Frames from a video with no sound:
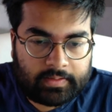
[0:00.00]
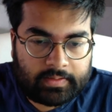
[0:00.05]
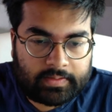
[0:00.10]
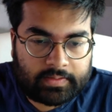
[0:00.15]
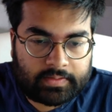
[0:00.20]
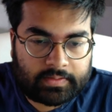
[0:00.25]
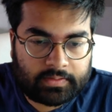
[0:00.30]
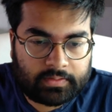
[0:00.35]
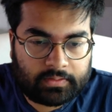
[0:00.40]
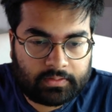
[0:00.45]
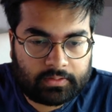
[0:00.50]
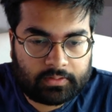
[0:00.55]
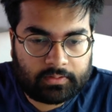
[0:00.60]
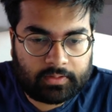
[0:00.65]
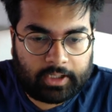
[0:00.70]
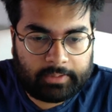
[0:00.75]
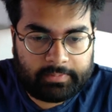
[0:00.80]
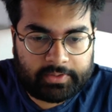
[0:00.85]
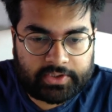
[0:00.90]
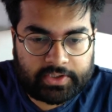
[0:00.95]

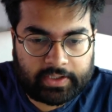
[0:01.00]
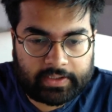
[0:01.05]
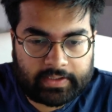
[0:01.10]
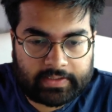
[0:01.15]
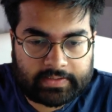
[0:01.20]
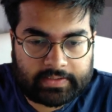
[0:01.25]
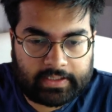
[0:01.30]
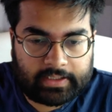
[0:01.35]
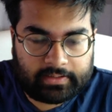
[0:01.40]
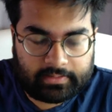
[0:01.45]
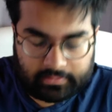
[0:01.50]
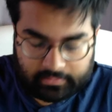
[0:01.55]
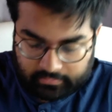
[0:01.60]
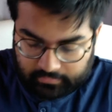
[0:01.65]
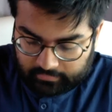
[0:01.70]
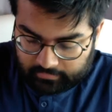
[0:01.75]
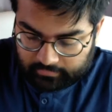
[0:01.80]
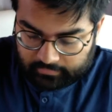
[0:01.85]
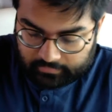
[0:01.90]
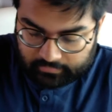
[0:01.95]
So Abhishek is saying,
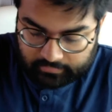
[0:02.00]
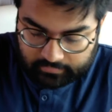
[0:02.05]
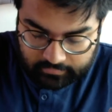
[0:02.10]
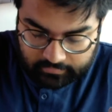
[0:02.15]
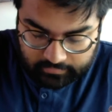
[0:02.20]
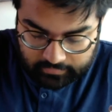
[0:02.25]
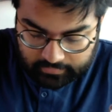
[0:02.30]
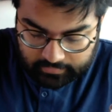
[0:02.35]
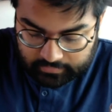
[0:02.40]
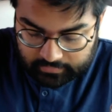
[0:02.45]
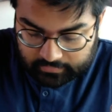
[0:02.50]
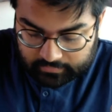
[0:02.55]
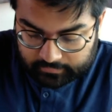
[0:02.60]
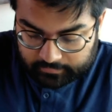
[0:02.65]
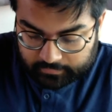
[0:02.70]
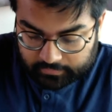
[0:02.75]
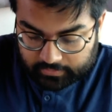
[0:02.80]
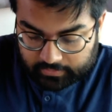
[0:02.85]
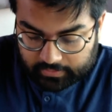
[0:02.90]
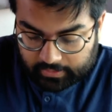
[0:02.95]
let's
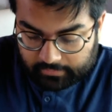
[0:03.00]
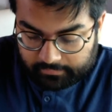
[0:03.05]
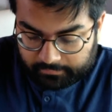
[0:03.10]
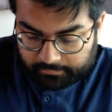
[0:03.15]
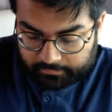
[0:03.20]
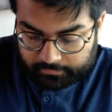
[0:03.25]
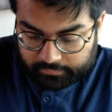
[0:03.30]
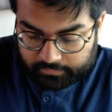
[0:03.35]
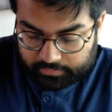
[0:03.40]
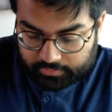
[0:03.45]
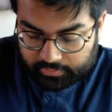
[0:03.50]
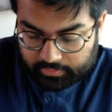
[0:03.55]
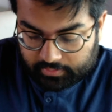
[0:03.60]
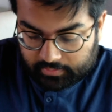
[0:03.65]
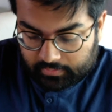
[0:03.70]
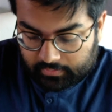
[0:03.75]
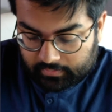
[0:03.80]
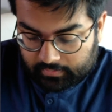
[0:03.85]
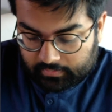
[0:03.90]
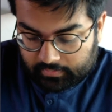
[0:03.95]
put it up.
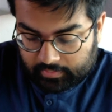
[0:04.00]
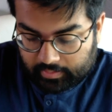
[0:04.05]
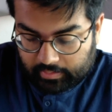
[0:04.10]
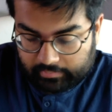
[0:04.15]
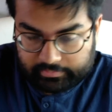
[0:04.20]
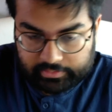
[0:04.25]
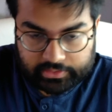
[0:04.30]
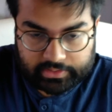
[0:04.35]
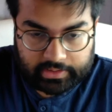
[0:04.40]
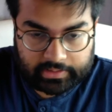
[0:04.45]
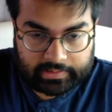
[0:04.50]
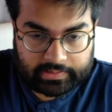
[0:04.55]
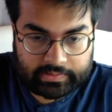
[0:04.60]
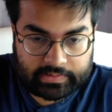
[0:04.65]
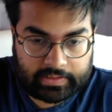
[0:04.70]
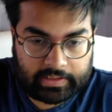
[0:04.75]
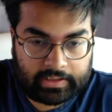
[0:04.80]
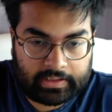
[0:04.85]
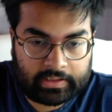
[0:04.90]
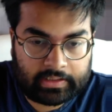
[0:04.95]
Abhishek is
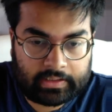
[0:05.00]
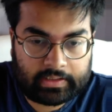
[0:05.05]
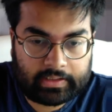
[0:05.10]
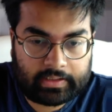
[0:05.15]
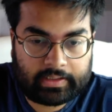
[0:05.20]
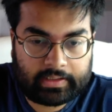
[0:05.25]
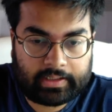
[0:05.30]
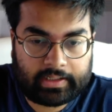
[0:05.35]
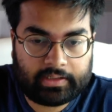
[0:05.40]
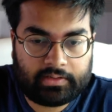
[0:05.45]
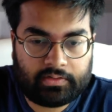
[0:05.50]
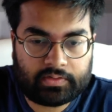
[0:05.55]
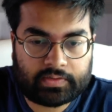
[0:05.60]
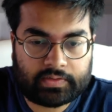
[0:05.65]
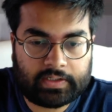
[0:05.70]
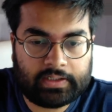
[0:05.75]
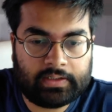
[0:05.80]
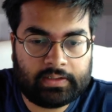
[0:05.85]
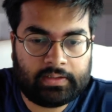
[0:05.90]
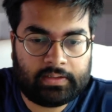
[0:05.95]
saying, can you
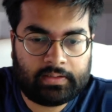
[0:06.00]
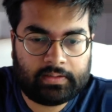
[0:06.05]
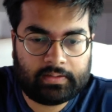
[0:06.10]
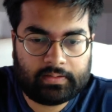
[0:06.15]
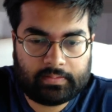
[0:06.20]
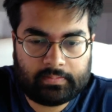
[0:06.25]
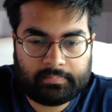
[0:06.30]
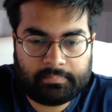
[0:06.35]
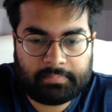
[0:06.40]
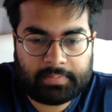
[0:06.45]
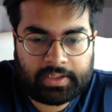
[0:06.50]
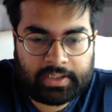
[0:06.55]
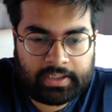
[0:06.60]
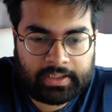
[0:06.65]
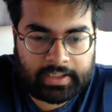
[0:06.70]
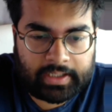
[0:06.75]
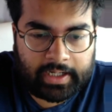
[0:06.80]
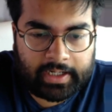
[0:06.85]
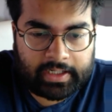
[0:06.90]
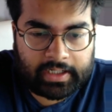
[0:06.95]
tell
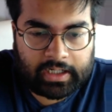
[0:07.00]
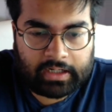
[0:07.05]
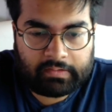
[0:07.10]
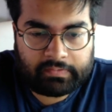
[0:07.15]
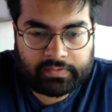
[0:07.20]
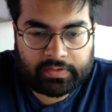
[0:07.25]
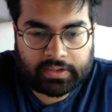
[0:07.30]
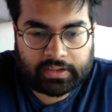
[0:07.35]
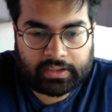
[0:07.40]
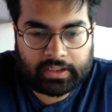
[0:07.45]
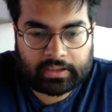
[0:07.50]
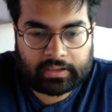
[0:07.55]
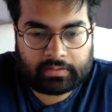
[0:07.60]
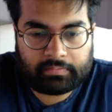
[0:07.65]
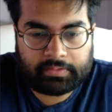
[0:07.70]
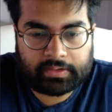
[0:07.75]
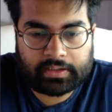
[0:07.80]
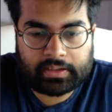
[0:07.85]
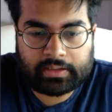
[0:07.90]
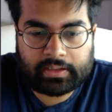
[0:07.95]
me, like, after
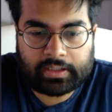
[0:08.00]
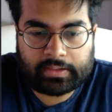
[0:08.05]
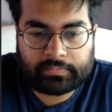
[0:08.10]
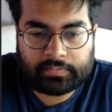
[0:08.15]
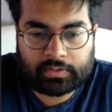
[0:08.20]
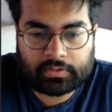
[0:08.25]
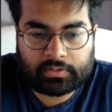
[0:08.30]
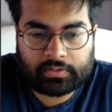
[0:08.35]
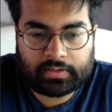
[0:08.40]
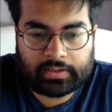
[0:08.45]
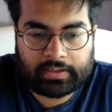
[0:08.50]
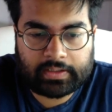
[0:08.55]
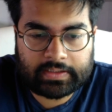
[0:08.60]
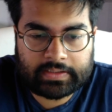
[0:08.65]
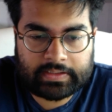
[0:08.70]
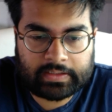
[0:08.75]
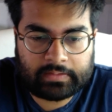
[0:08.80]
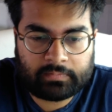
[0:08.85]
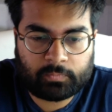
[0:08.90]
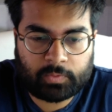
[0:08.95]
connecting with the network on
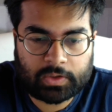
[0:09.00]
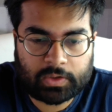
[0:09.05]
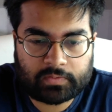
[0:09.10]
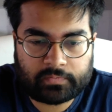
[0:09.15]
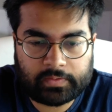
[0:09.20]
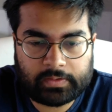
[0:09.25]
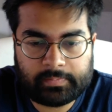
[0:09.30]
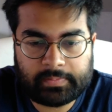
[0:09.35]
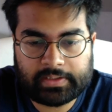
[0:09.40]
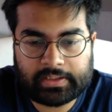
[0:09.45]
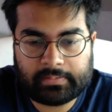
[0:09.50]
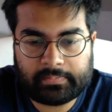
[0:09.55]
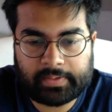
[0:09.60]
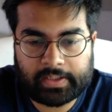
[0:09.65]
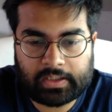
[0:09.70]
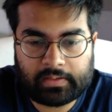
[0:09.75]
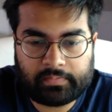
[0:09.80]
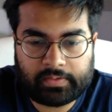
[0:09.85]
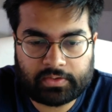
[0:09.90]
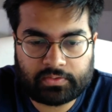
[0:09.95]
LinkedIn, what will be the
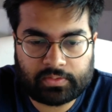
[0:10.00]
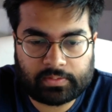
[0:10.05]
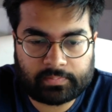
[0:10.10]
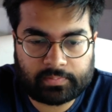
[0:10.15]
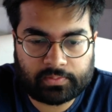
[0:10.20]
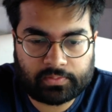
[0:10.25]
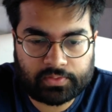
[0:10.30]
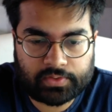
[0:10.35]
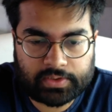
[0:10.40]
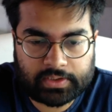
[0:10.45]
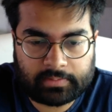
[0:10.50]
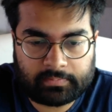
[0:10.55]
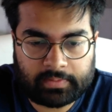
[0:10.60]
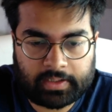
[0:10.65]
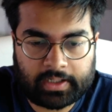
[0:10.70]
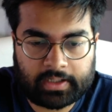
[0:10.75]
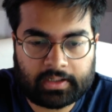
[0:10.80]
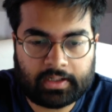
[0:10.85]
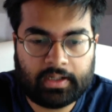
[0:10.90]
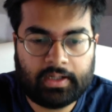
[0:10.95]
better way to approach them?
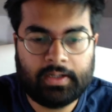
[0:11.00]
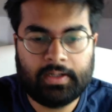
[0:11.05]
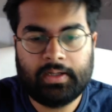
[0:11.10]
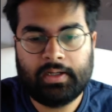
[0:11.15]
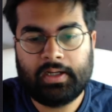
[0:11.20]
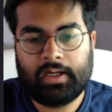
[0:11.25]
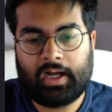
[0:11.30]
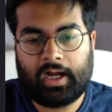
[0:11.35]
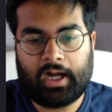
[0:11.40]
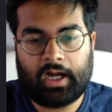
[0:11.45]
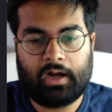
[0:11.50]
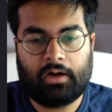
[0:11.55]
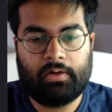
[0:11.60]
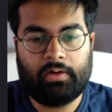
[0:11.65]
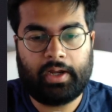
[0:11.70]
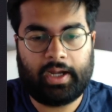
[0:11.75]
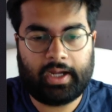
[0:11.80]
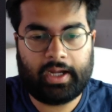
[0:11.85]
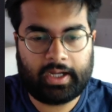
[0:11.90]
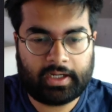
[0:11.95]
Like,
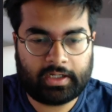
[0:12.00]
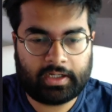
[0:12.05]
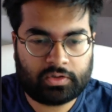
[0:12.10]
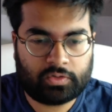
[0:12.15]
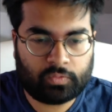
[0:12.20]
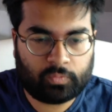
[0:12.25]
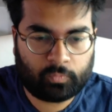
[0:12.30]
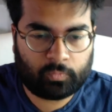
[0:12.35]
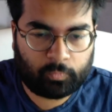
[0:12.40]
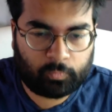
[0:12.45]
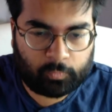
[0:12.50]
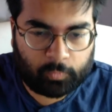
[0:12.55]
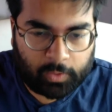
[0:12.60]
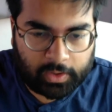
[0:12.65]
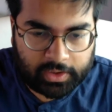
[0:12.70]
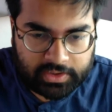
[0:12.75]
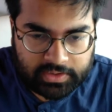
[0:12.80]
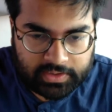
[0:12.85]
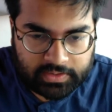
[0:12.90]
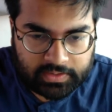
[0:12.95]
how and
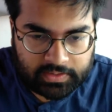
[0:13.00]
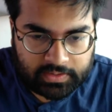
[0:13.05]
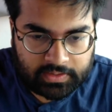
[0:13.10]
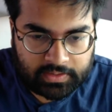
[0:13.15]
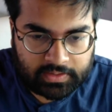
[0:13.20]
what